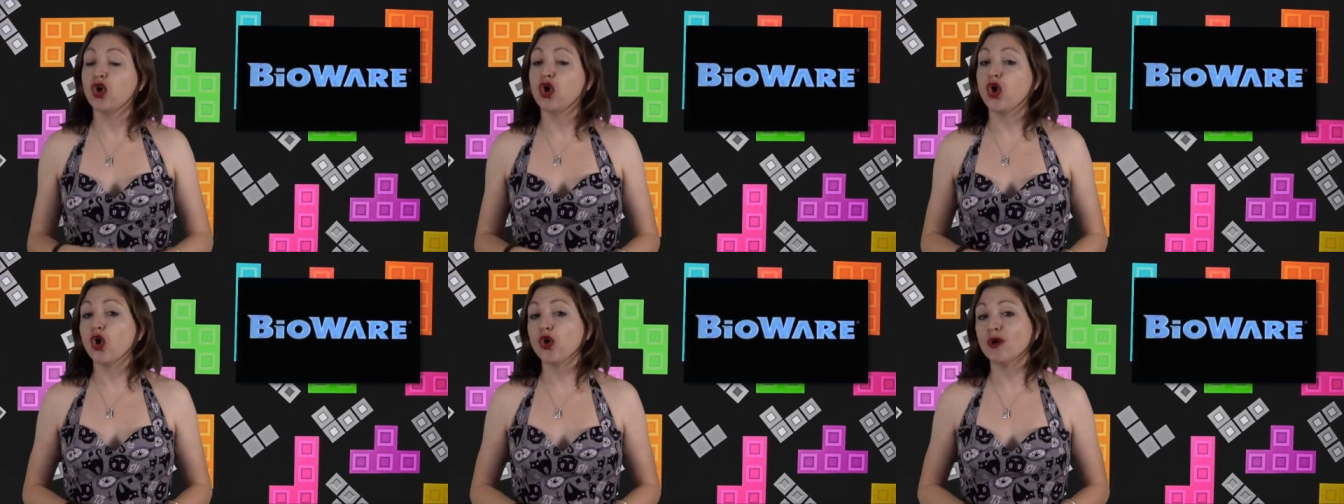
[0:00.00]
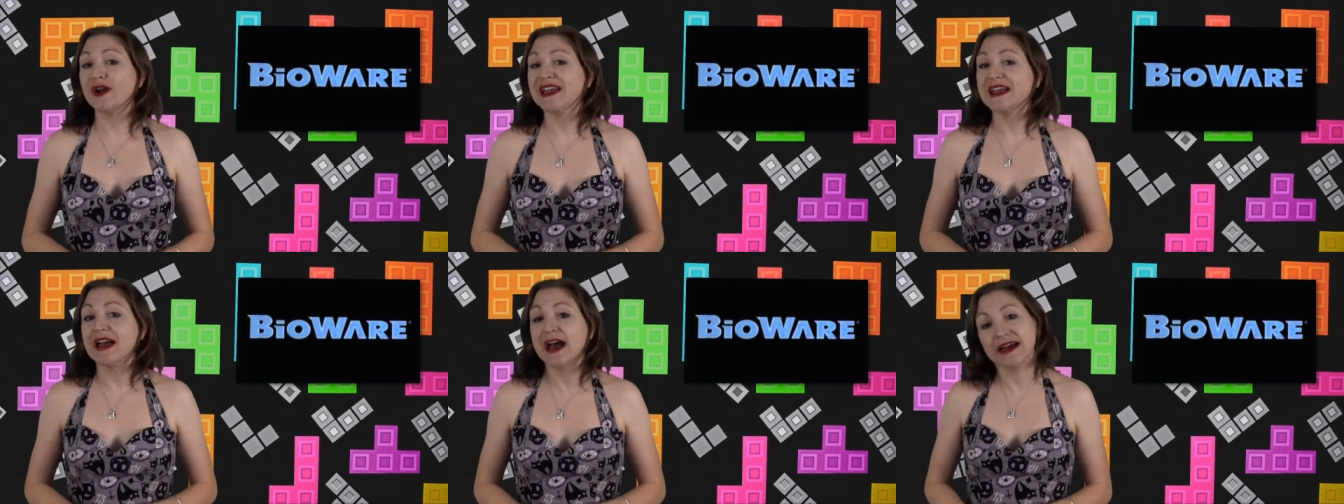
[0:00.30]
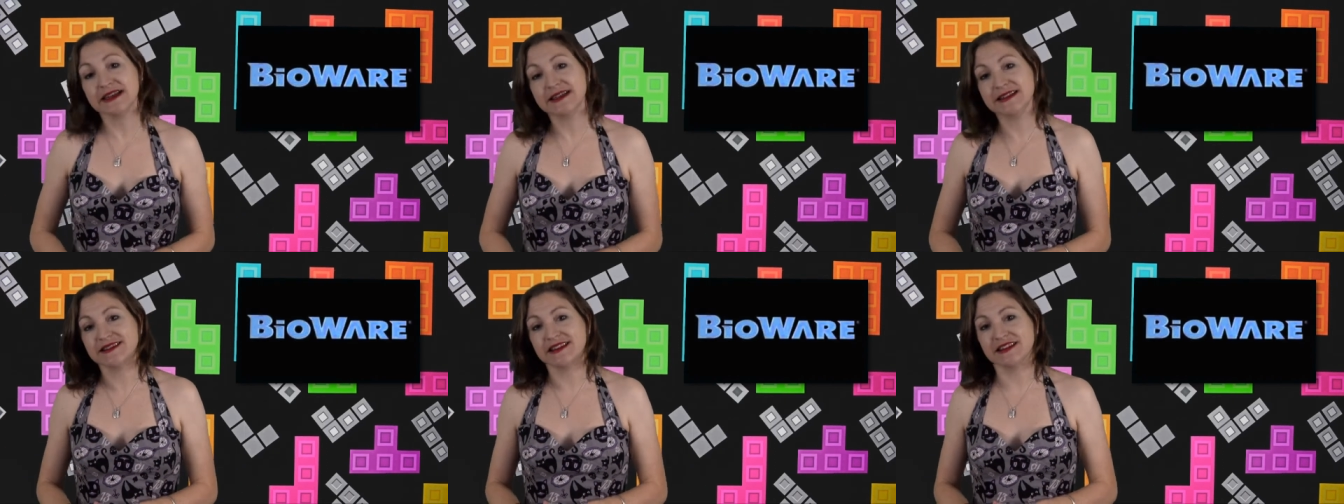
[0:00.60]
Casey
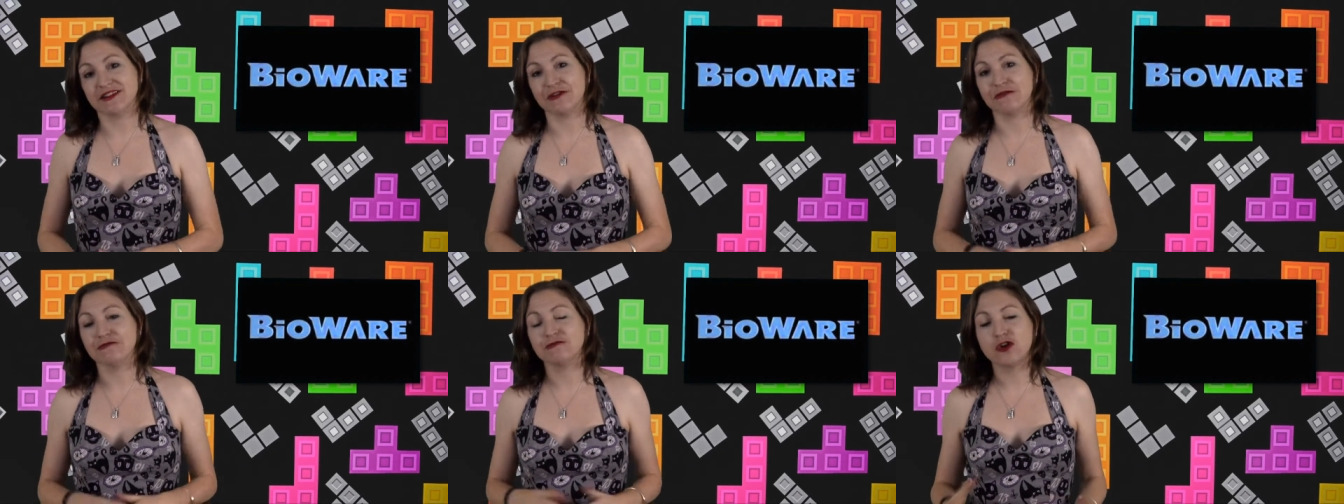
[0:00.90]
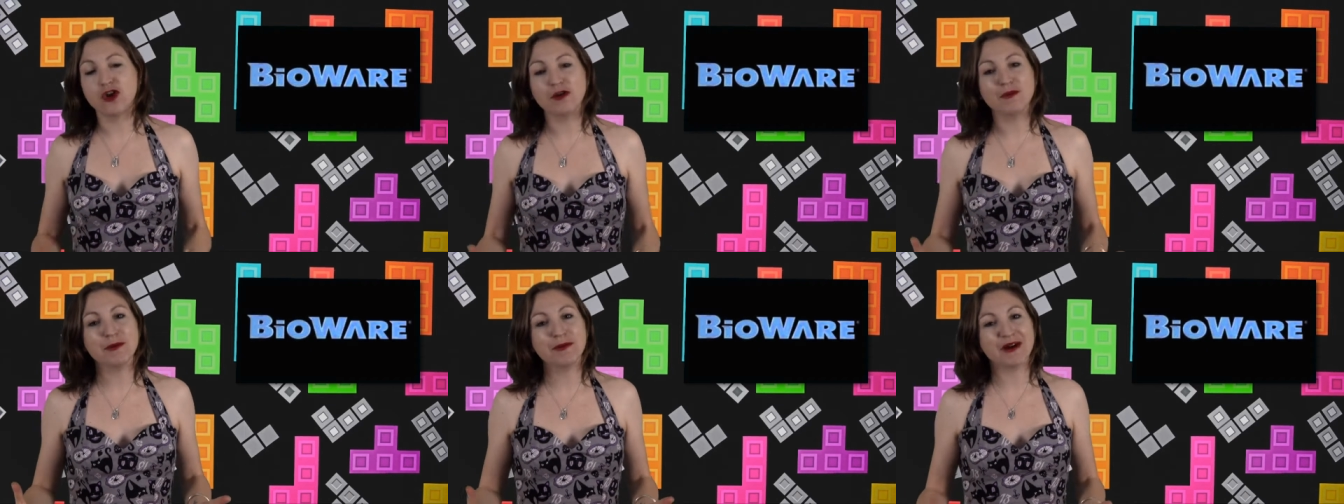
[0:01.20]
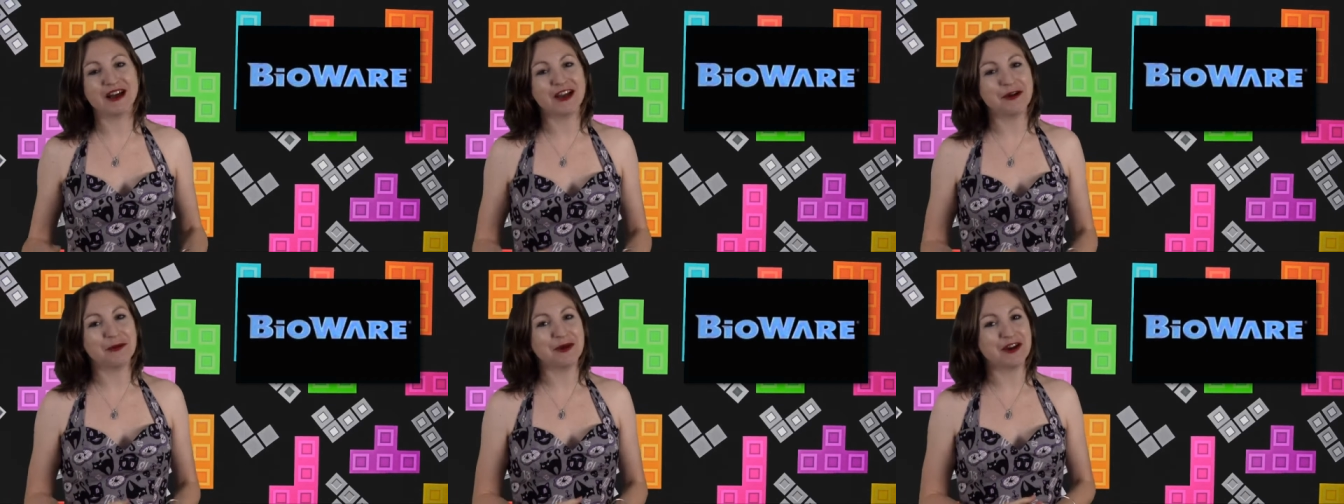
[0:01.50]
Hudson, former
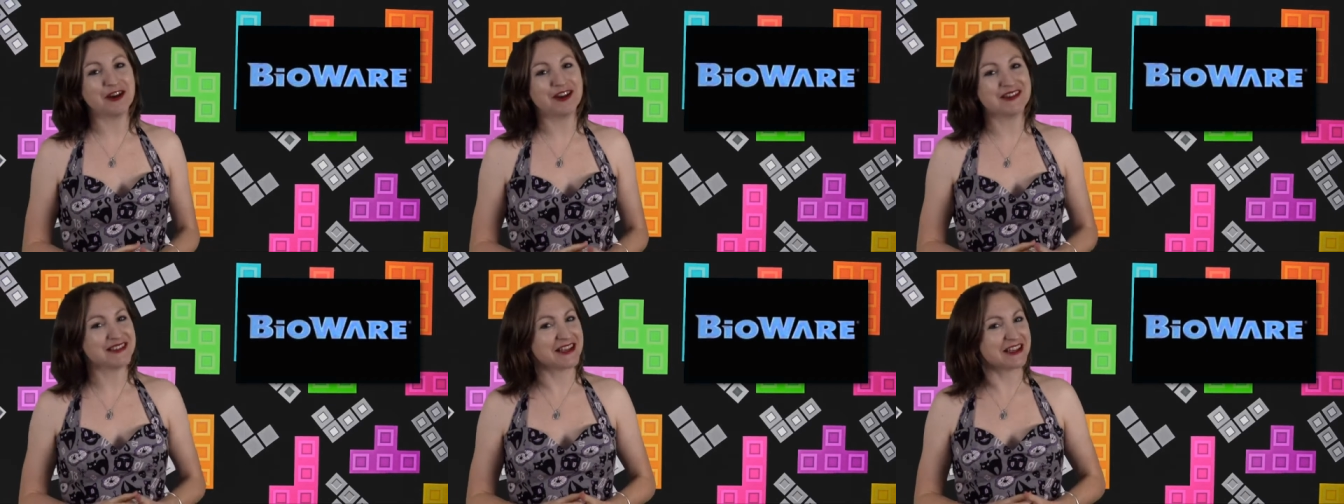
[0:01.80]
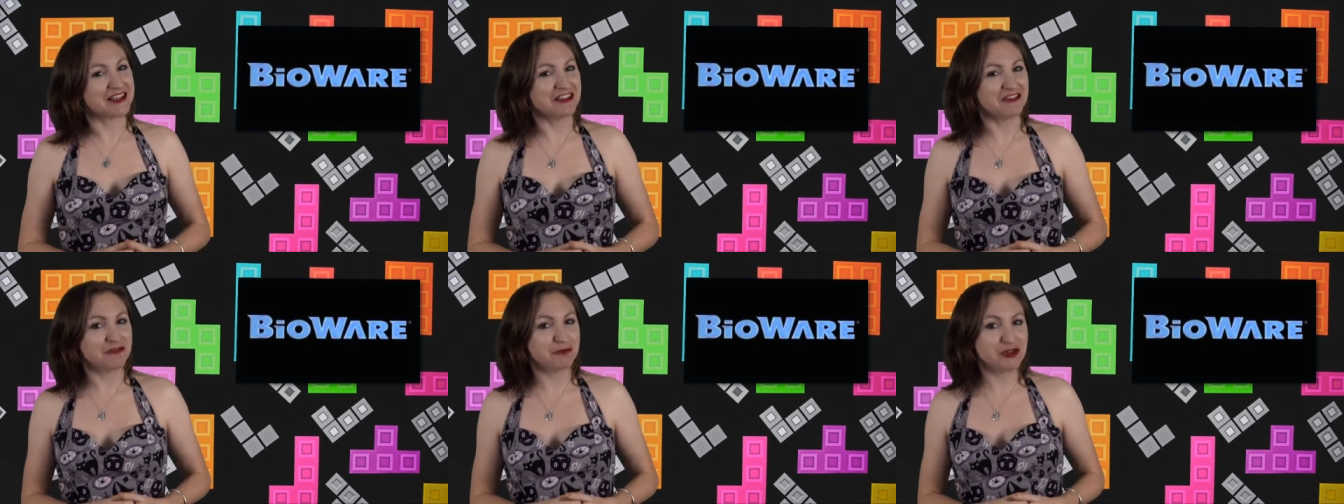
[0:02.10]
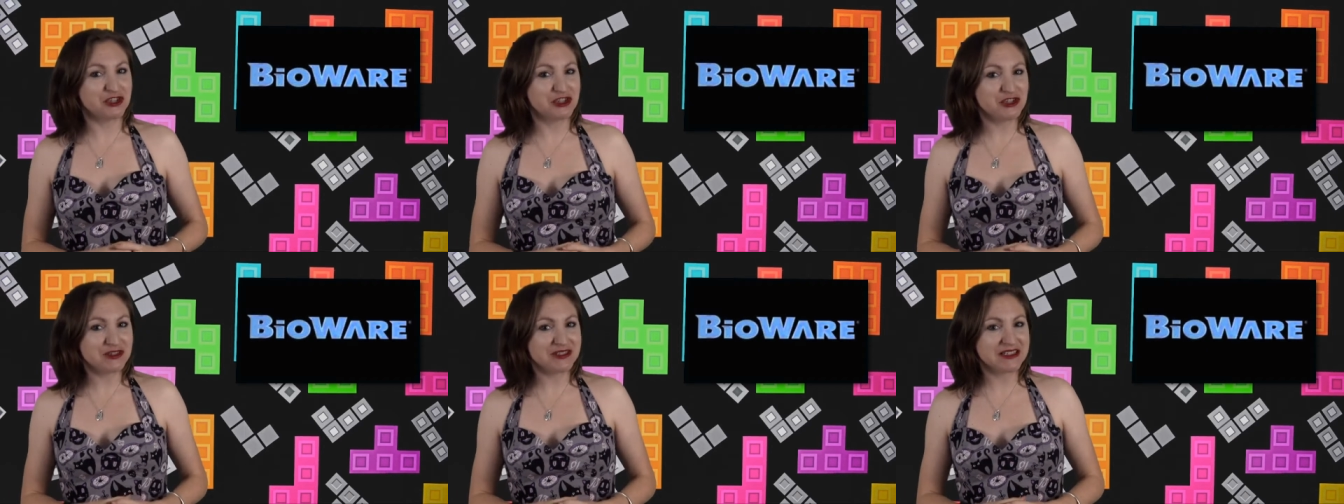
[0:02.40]
BioWare executive
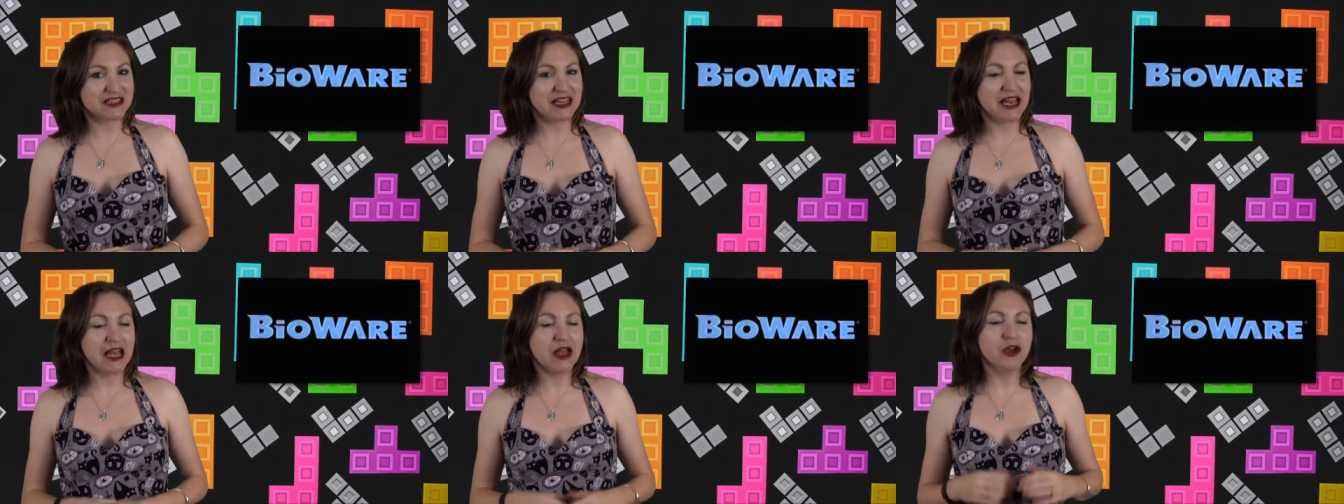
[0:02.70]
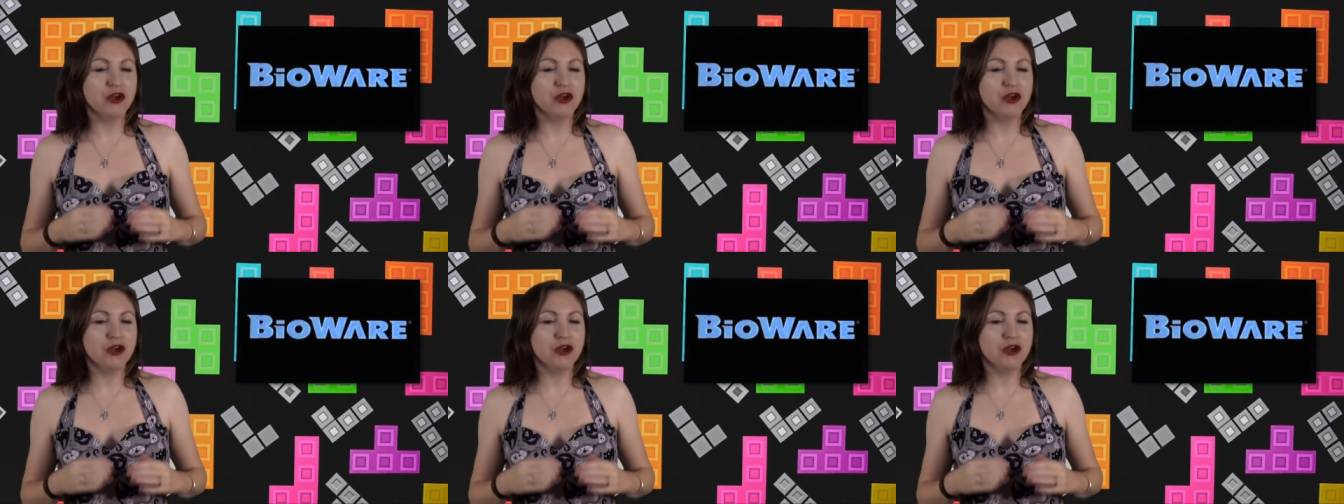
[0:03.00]
producer,